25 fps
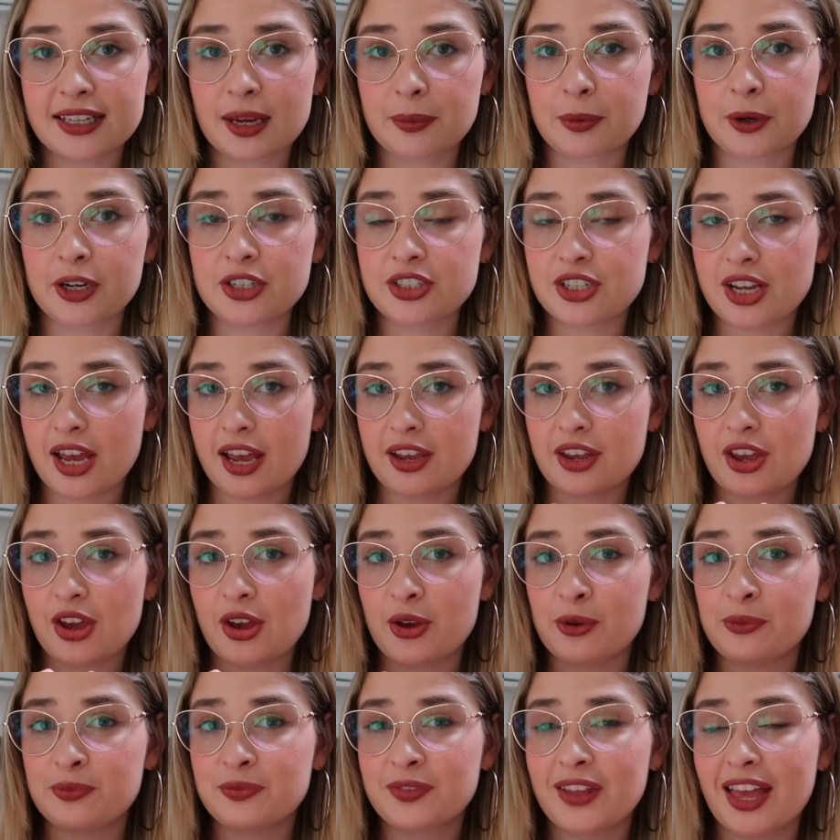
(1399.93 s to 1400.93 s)
Appreciate
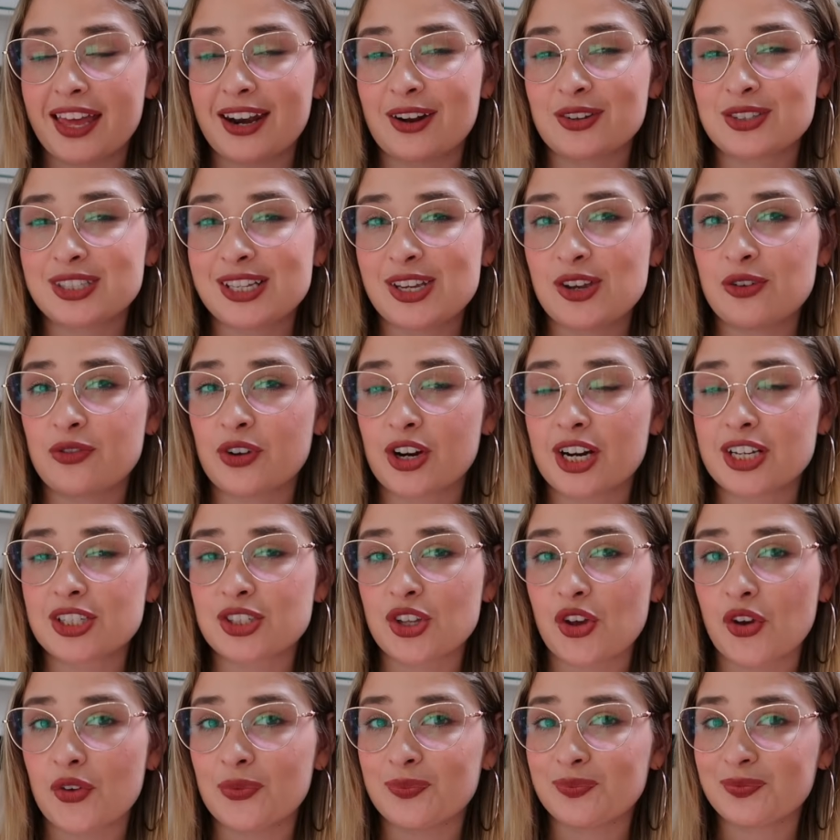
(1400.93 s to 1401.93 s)
you, and I'll see you very
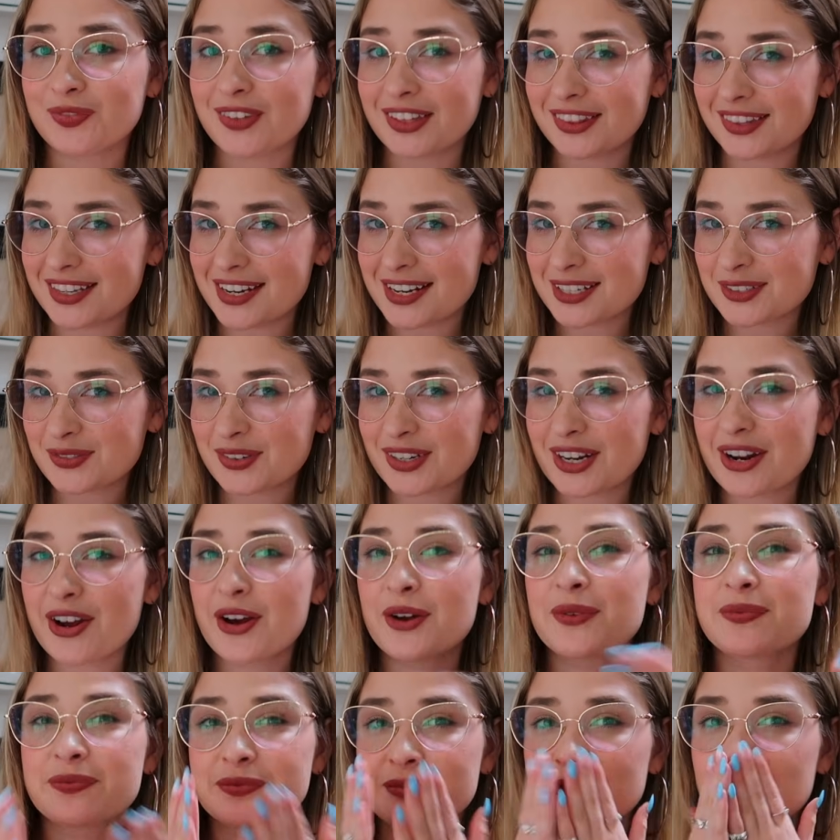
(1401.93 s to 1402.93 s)
soon in the next video.